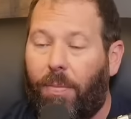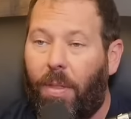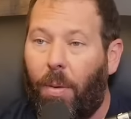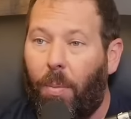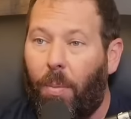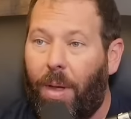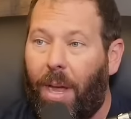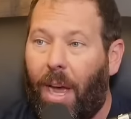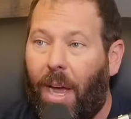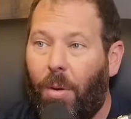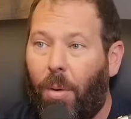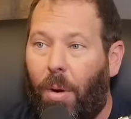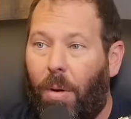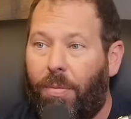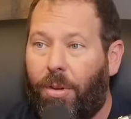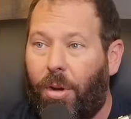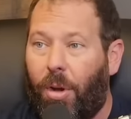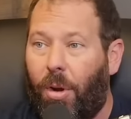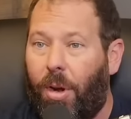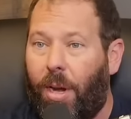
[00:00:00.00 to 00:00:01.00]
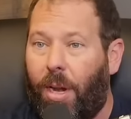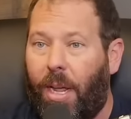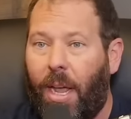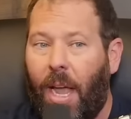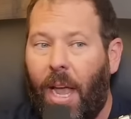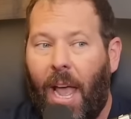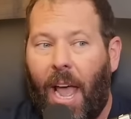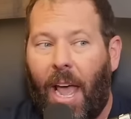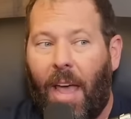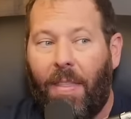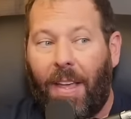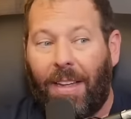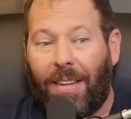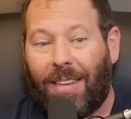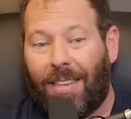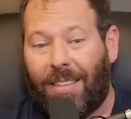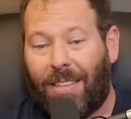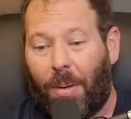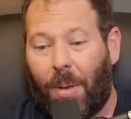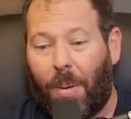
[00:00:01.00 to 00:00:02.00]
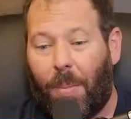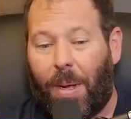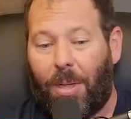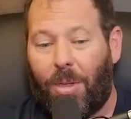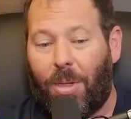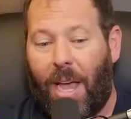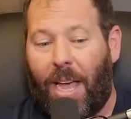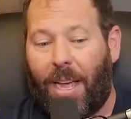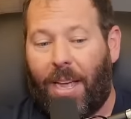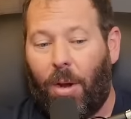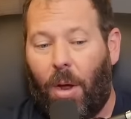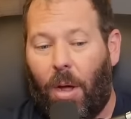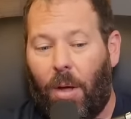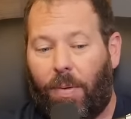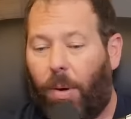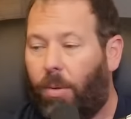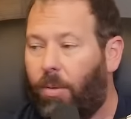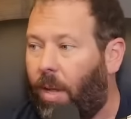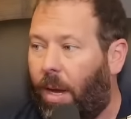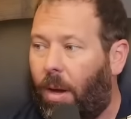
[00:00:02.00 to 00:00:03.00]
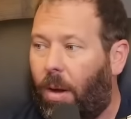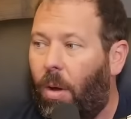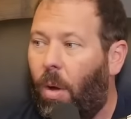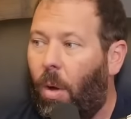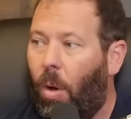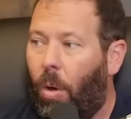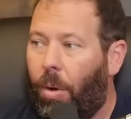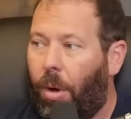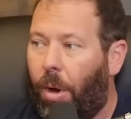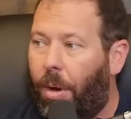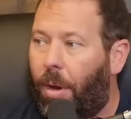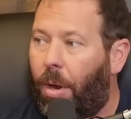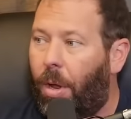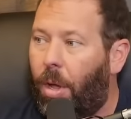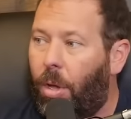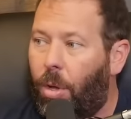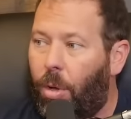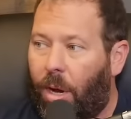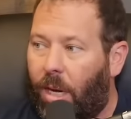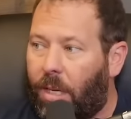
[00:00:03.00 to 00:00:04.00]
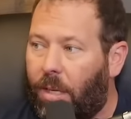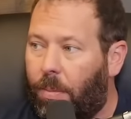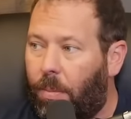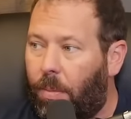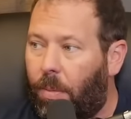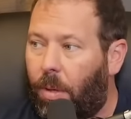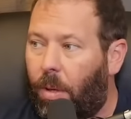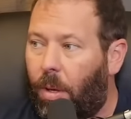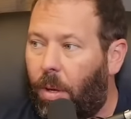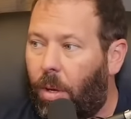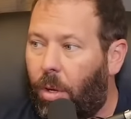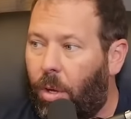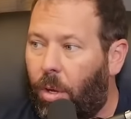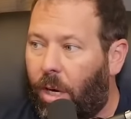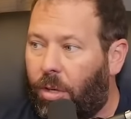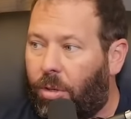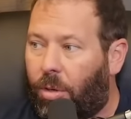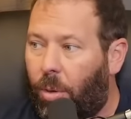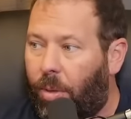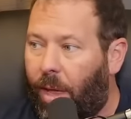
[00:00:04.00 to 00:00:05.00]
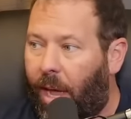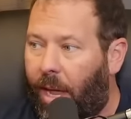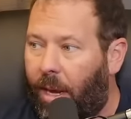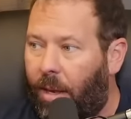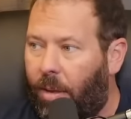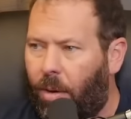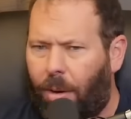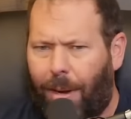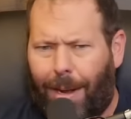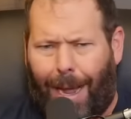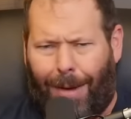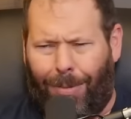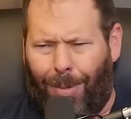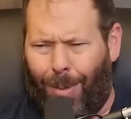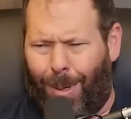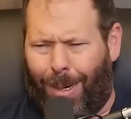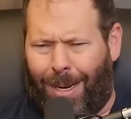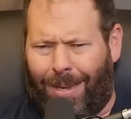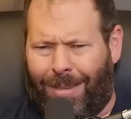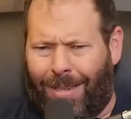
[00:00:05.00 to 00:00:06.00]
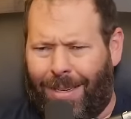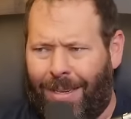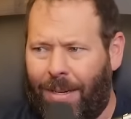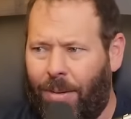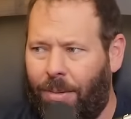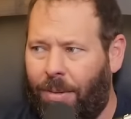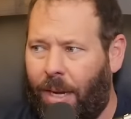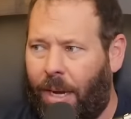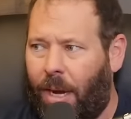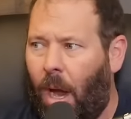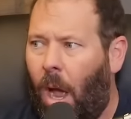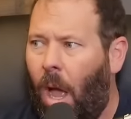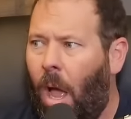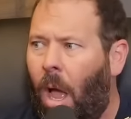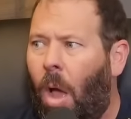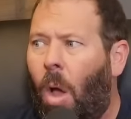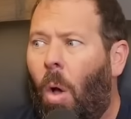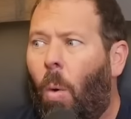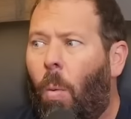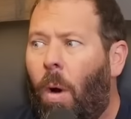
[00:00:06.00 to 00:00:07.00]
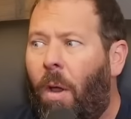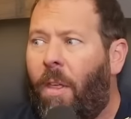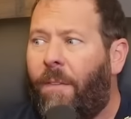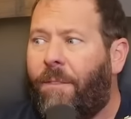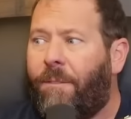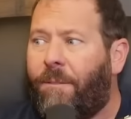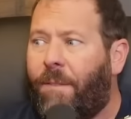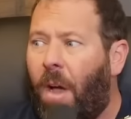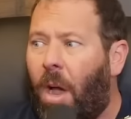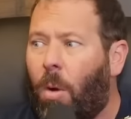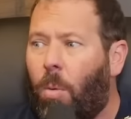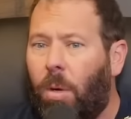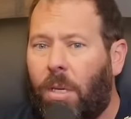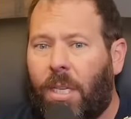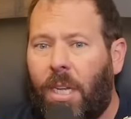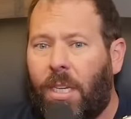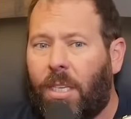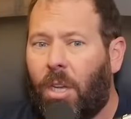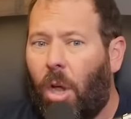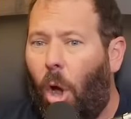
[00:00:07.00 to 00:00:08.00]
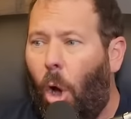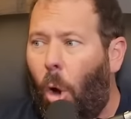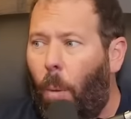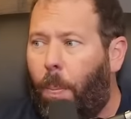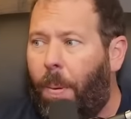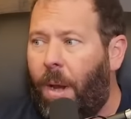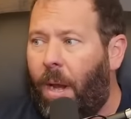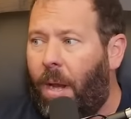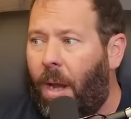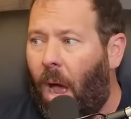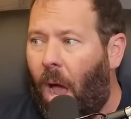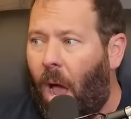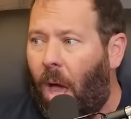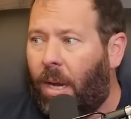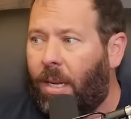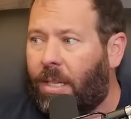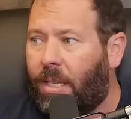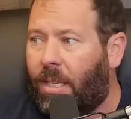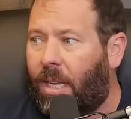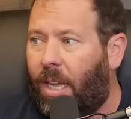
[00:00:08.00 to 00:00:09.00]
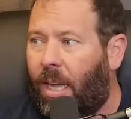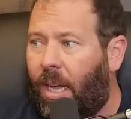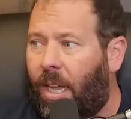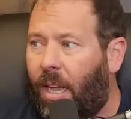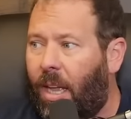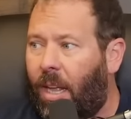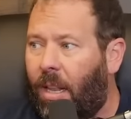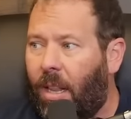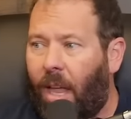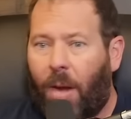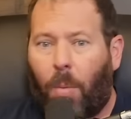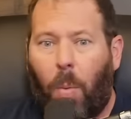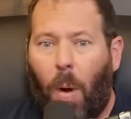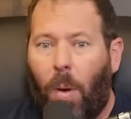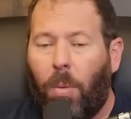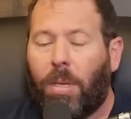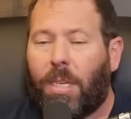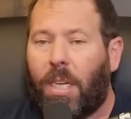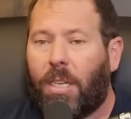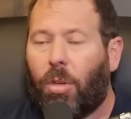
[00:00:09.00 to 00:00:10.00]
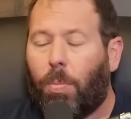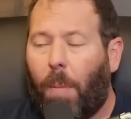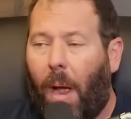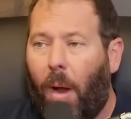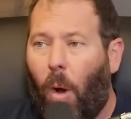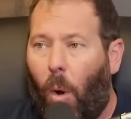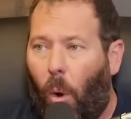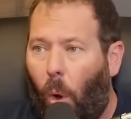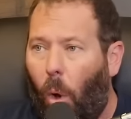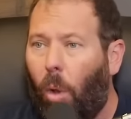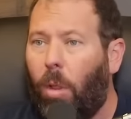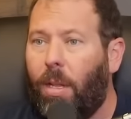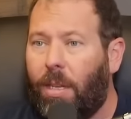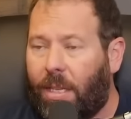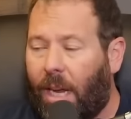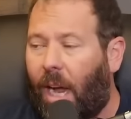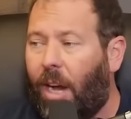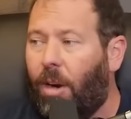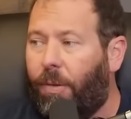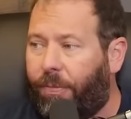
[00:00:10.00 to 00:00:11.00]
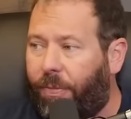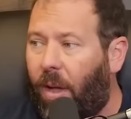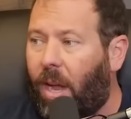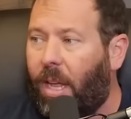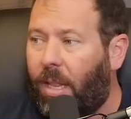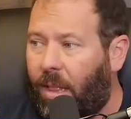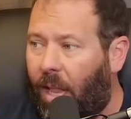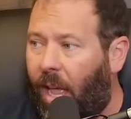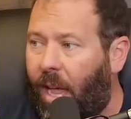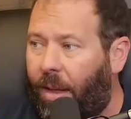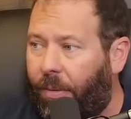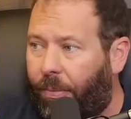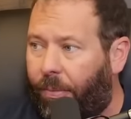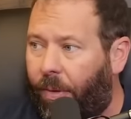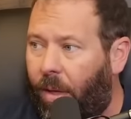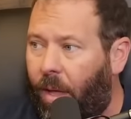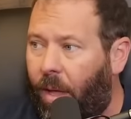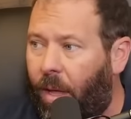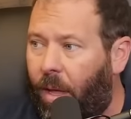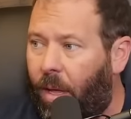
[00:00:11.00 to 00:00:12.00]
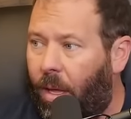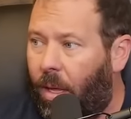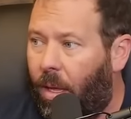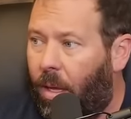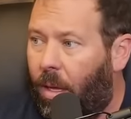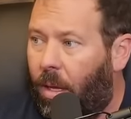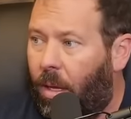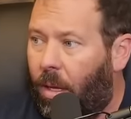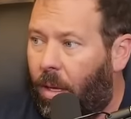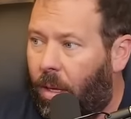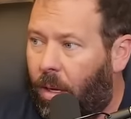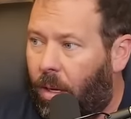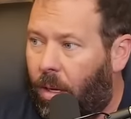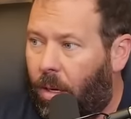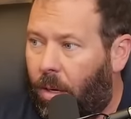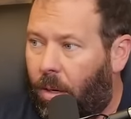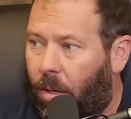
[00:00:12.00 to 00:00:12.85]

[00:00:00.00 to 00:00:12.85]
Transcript: And then we got into our fraternity and they said something about jacking off and I was like, "Hold on. You guys you guys do that?" And they're like, "Everyone does it." And I was like, where the fuck was this open and honesty? Yeah. Like, where was this my whole entire fucking life? And they call it jacking